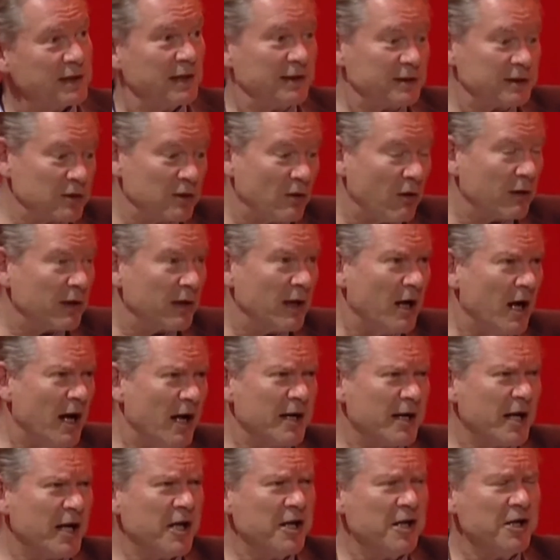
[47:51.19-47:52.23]
it's got
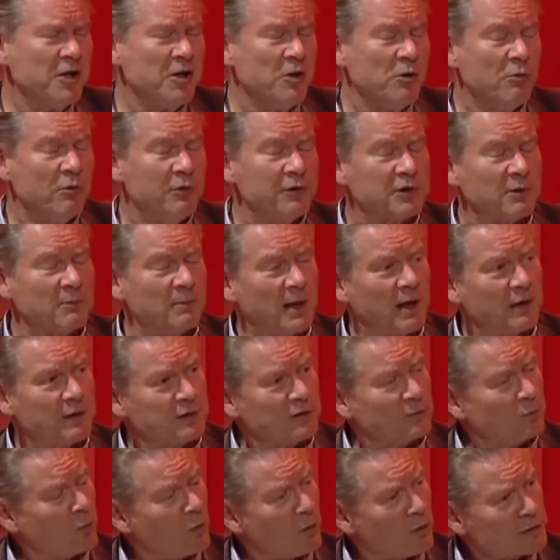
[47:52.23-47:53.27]
a huge amount
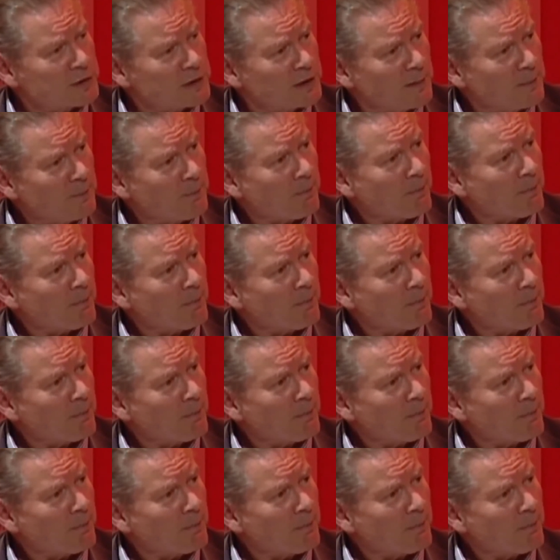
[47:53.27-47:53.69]
of water